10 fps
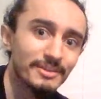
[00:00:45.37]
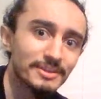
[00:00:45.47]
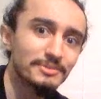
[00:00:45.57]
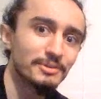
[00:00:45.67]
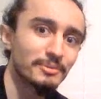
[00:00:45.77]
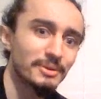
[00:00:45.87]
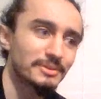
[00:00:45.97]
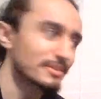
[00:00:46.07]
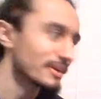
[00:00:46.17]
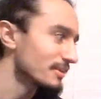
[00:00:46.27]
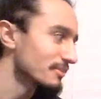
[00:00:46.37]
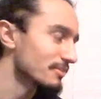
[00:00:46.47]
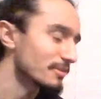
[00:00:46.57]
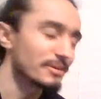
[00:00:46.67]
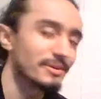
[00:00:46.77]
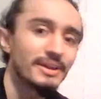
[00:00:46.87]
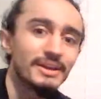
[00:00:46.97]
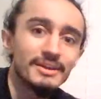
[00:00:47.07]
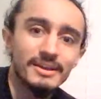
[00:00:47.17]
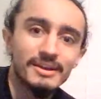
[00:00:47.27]
thank you so much, guys, for
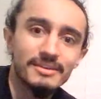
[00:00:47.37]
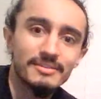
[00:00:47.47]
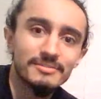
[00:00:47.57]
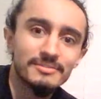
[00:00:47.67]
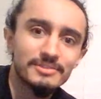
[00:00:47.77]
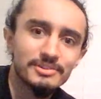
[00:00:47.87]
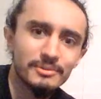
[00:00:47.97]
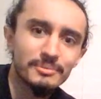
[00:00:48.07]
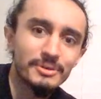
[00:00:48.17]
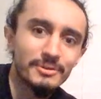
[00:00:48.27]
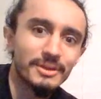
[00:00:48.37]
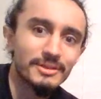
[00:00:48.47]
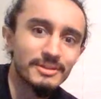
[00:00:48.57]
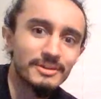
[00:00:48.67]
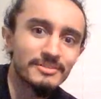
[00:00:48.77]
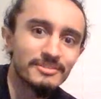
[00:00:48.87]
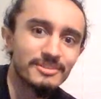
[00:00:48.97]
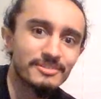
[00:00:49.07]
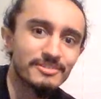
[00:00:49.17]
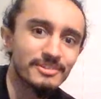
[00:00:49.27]
showing me all that love
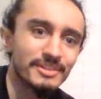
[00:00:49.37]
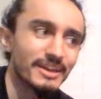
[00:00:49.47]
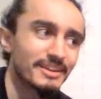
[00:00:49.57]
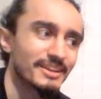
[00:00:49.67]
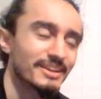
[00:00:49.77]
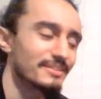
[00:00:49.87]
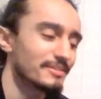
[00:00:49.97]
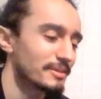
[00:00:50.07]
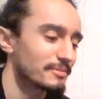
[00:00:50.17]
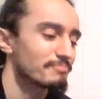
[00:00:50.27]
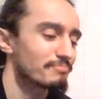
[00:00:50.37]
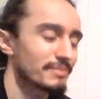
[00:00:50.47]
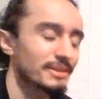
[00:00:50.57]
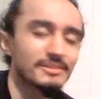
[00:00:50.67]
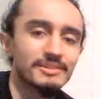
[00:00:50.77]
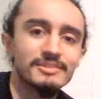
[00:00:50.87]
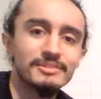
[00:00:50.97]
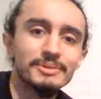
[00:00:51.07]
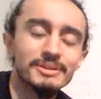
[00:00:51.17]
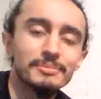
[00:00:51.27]
for that, and it
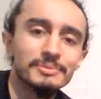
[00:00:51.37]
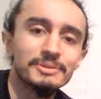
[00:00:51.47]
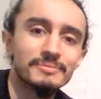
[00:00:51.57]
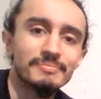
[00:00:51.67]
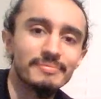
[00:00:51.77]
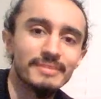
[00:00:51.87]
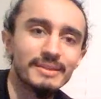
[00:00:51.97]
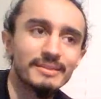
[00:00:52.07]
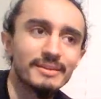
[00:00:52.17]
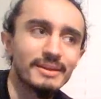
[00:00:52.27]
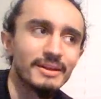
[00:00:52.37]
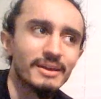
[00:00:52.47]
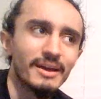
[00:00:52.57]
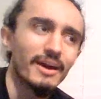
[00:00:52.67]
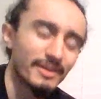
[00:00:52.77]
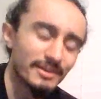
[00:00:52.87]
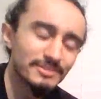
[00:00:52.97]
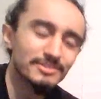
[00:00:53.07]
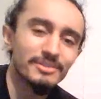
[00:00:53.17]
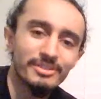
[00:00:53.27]
touches me deeply. And I
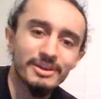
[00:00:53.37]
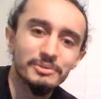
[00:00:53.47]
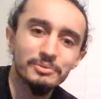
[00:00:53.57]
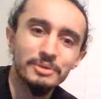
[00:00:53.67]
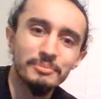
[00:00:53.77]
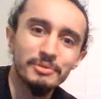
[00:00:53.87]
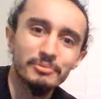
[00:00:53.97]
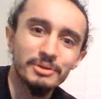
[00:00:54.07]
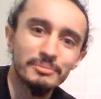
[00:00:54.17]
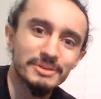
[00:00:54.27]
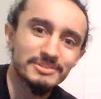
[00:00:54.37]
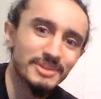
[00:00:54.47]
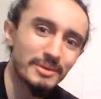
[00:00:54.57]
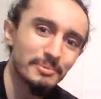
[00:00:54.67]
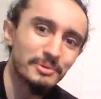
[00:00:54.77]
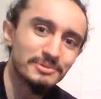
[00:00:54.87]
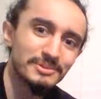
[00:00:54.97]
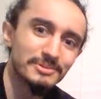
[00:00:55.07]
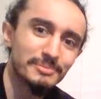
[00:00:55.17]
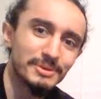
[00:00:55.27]
honestly thought it would have been one of my stop
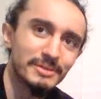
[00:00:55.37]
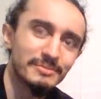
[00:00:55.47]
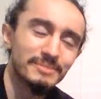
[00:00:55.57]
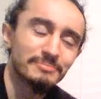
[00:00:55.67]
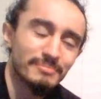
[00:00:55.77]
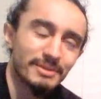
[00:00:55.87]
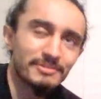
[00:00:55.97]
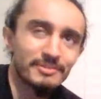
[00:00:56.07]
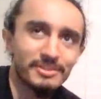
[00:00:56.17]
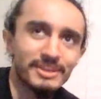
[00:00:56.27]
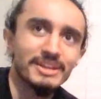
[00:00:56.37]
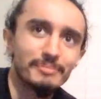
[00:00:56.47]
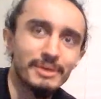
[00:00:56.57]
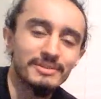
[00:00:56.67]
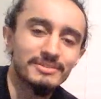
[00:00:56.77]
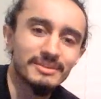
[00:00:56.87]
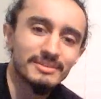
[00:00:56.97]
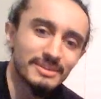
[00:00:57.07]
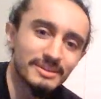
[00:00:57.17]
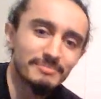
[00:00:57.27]
motions, but I mean, after thinking about it, it's
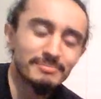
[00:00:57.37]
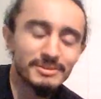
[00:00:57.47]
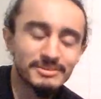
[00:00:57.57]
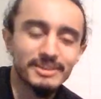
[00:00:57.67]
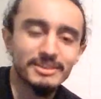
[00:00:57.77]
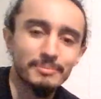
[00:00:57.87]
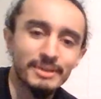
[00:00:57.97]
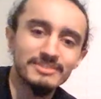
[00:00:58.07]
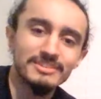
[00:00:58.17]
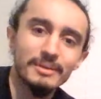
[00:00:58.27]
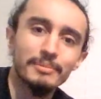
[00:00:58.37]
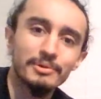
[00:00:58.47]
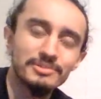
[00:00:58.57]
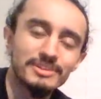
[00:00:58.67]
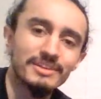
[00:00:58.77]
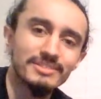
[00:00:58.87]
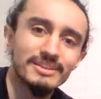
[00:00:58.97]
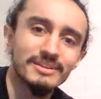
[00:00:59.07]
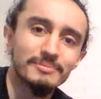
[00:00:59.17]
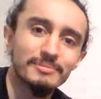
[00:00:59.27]
like, yeah, it's not the best stop motion out
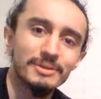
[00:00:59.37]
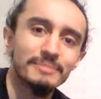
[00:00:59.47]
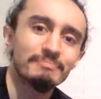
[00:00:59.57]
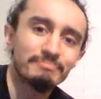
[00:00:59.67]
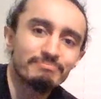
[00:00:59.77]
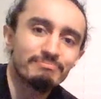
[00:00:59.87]
there. But